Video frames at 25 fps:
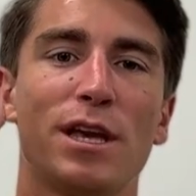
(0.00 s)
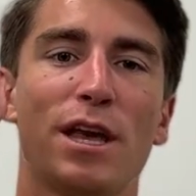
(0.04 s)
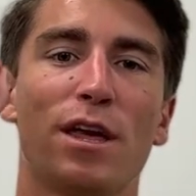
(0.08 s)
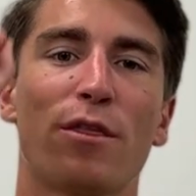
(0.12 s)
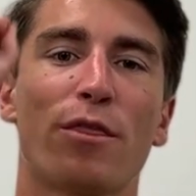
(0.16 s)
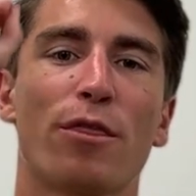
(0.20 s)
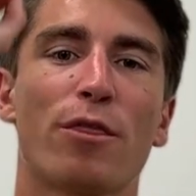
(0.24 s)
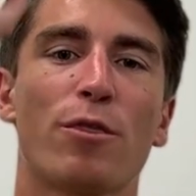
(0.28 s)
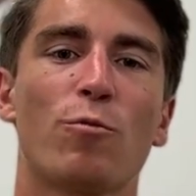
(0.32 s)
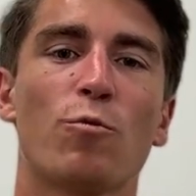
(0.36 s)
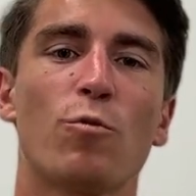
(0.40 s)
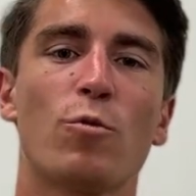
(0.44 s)

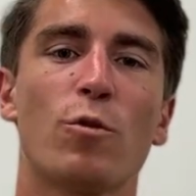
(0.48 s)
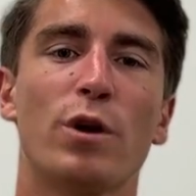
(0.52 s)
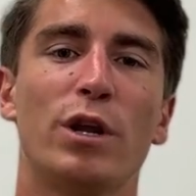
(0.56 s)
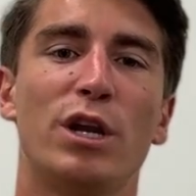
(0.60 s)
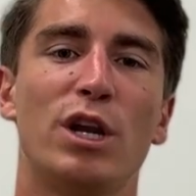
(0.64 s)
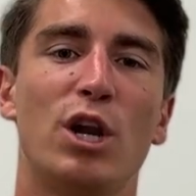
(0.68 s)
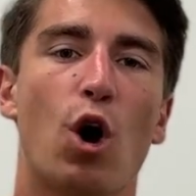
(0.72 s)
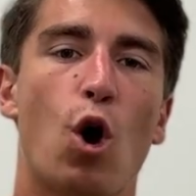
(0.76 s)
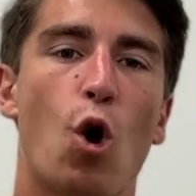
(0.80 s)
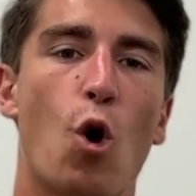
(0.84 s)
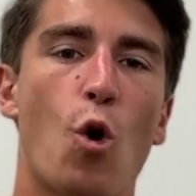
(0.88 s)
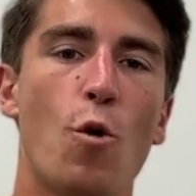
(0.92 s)
It threw it
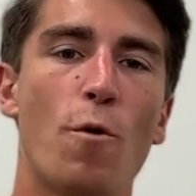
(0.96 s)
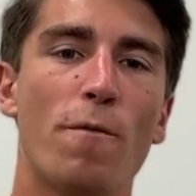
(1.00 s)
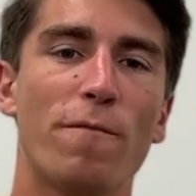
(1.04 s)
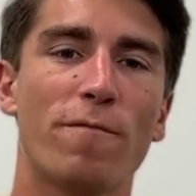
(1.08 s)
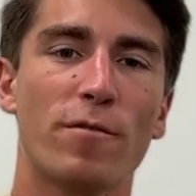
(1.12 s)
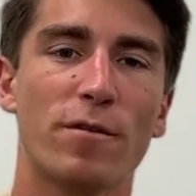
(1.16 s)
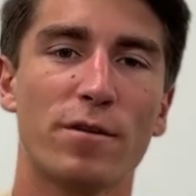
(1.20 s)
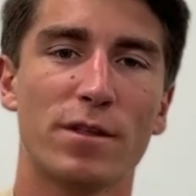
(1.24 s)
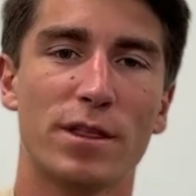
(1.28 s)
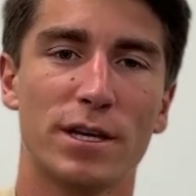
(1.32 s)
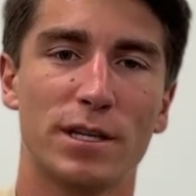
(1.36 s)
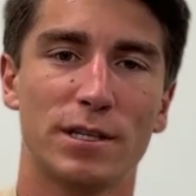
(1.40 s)

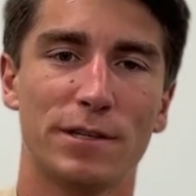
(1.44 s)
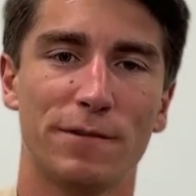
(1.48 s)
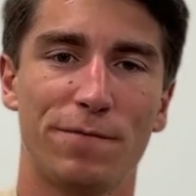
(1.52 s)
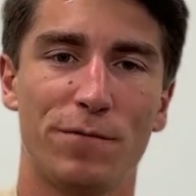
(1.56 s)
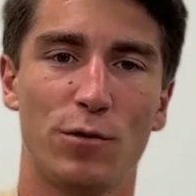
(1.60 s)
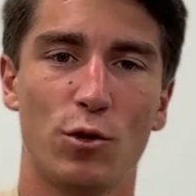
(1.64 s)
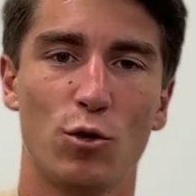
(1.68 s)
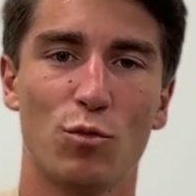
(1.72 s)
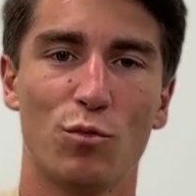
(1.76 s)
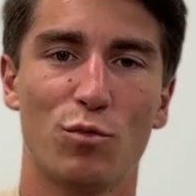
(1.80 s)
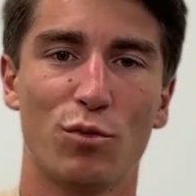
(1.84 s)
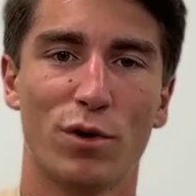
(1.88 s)
over this
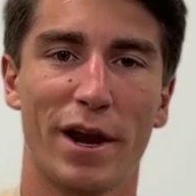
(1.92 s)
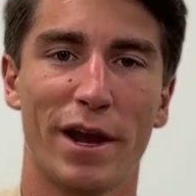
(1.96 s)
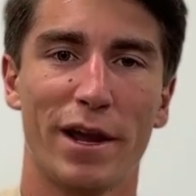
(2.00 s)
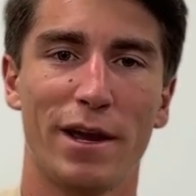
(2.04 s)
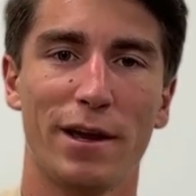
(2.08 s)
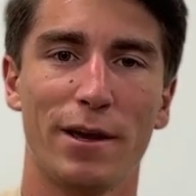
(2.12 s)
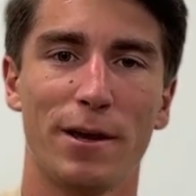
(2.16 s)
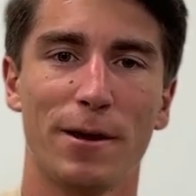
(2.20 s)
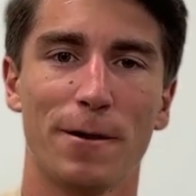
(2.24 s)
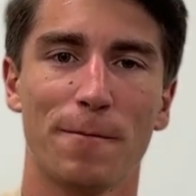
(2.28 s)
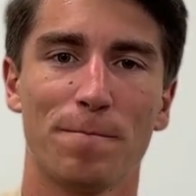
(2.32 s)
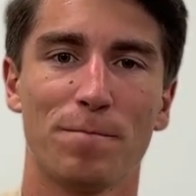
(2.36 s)
fuel
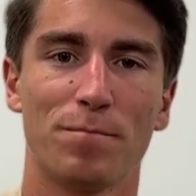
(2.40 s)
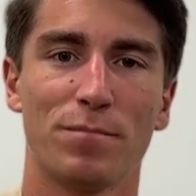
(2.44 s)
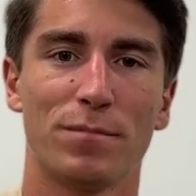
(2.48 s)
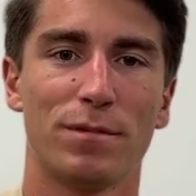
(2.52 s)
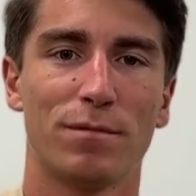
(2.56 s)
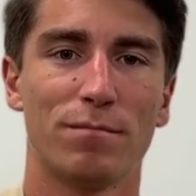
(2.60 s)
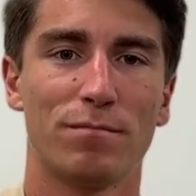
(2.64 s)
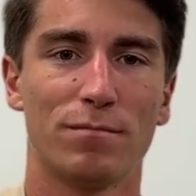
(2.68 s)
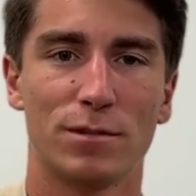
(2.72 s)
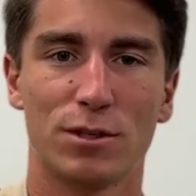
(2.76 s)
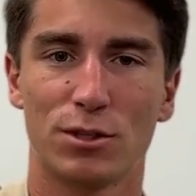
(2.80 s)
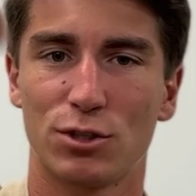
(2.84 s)
break,
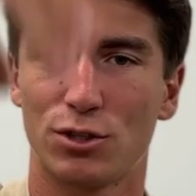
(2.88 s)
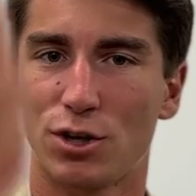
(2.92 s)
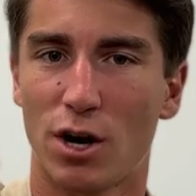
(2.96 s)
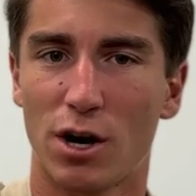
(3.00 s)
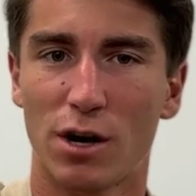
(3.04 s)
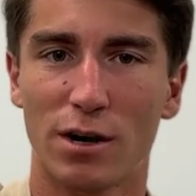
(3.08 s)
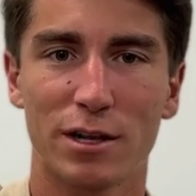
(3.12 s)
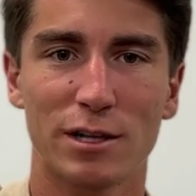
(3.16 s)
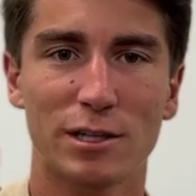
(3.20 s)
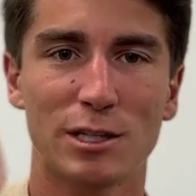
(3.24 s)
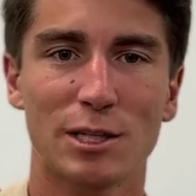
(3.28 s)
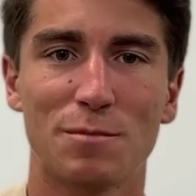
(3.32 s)

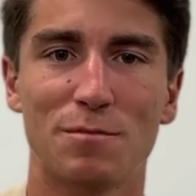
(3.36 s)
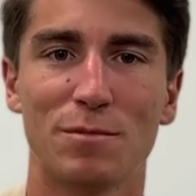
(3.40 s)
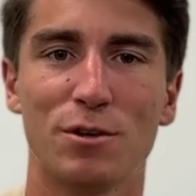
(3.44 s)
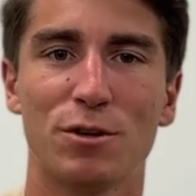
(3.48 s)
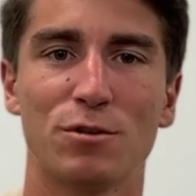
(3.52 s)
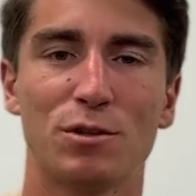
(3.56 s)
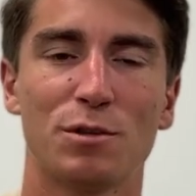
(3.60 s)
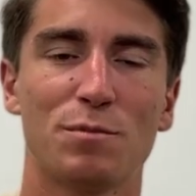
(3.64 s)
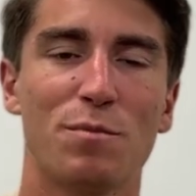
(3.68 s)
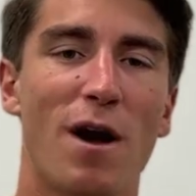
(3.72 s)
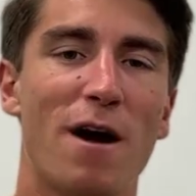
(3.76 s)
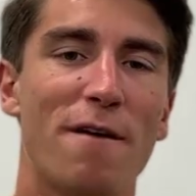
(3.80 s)
started some
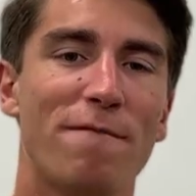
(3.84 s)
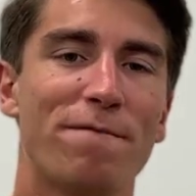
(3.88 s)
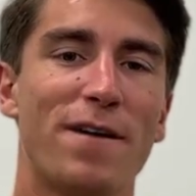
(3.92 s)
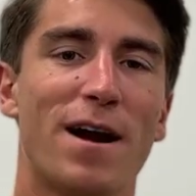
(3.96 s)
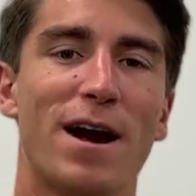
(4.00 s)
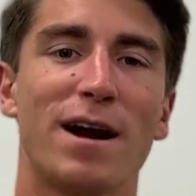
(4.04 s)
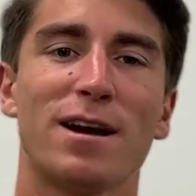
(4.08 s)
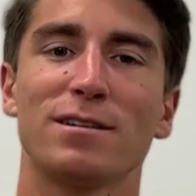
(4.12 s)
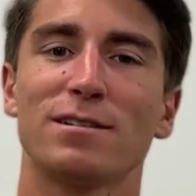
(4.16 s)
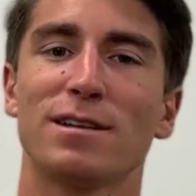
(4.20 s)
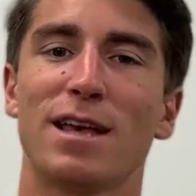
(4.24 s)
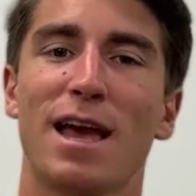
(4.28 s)
new spot
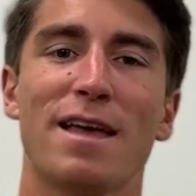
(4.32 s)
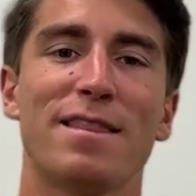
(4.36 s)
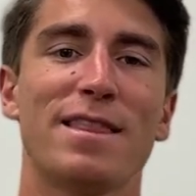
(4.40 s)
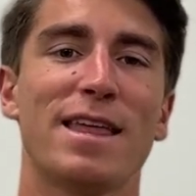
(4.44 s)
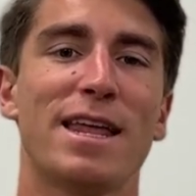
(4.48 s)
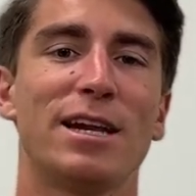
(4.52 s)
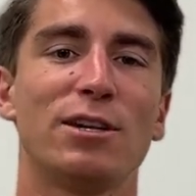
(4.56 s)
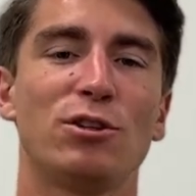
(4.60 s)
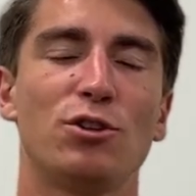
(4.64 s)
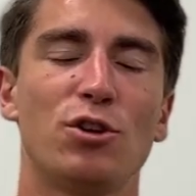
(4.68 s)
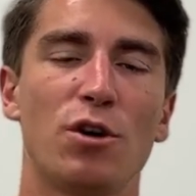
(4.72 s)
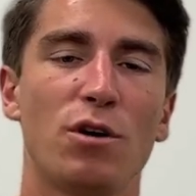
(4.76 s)
fires, and
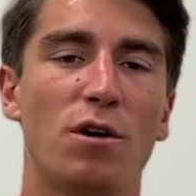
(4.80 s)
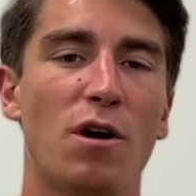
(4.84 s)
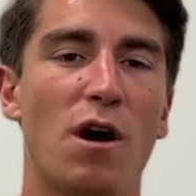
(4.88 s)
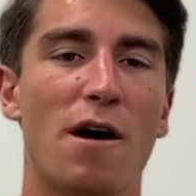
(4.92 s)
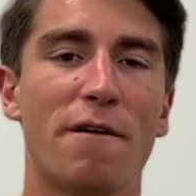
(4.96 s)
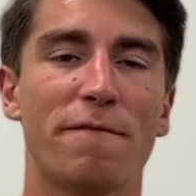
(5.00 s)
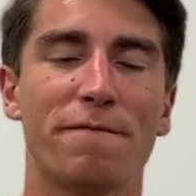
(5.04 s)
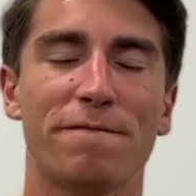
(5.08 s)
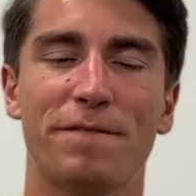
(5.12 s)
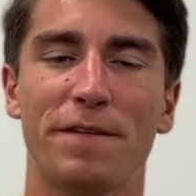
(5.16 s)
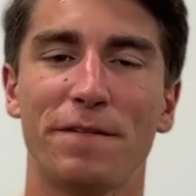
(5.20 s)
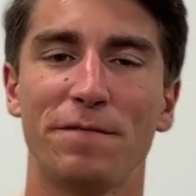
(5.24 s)
then it took
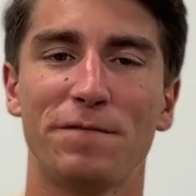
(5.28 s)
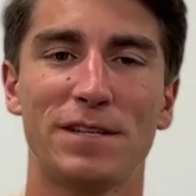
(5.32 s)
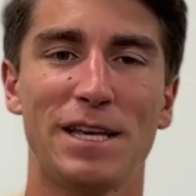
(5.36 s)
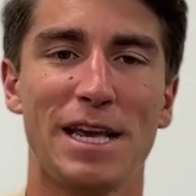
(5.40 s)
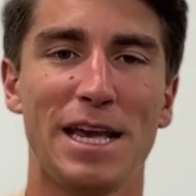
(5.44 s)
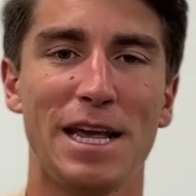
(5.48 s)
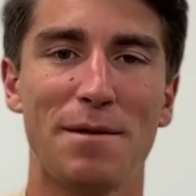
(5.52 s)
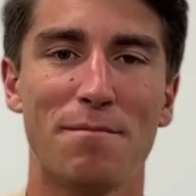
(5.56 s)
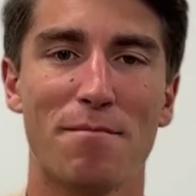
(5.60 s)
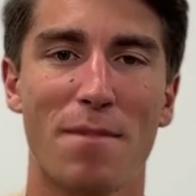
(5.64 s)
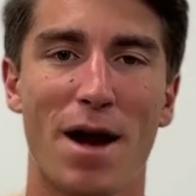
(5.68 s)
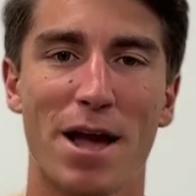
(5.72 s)
off
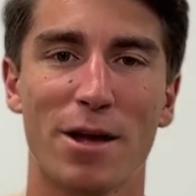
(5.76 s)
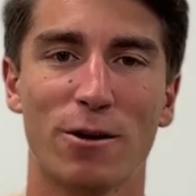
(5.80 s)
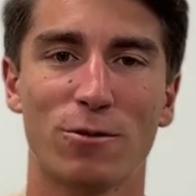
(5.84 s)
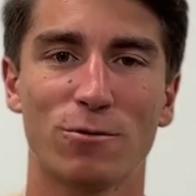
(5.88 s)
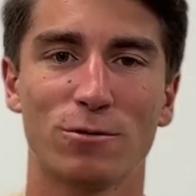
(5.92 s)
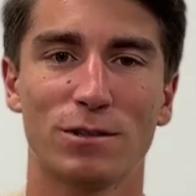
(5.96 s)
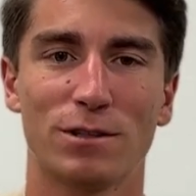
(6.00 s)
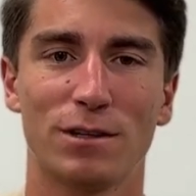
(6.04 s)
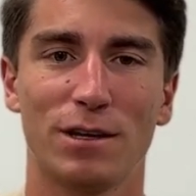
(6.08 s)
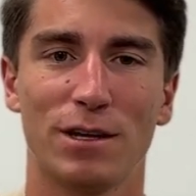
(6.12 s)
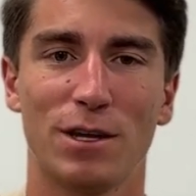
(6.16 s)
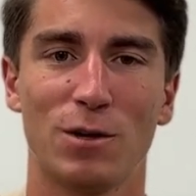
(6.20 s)
15
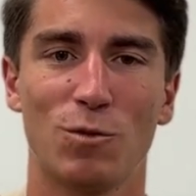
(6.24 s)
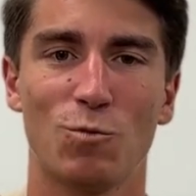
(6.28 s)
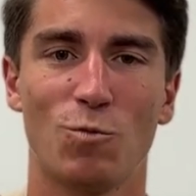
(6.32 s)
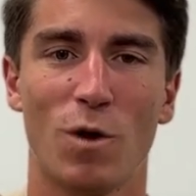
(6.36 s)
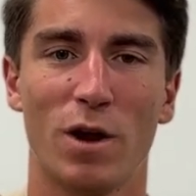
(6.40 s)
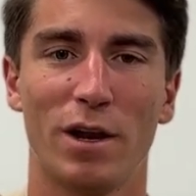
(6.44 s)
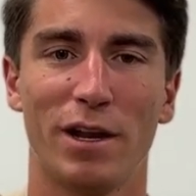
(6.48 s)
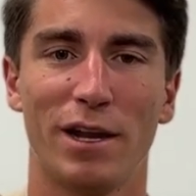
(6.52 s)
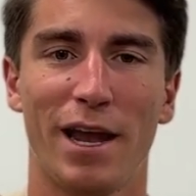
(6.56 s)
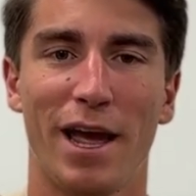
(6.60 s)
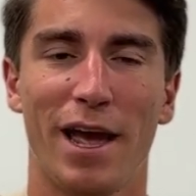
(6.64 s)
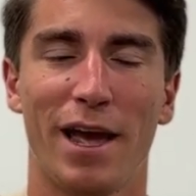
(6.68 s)
miles in
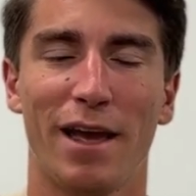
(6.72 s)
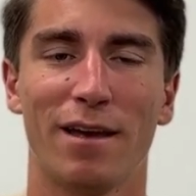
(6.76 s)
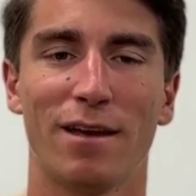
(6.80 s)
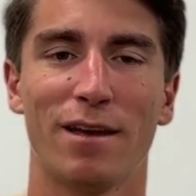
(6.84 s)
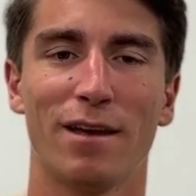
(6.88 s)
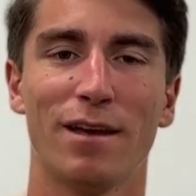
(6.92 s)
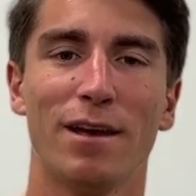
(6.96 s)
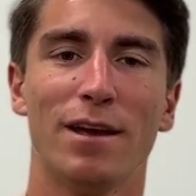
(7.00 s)
one day.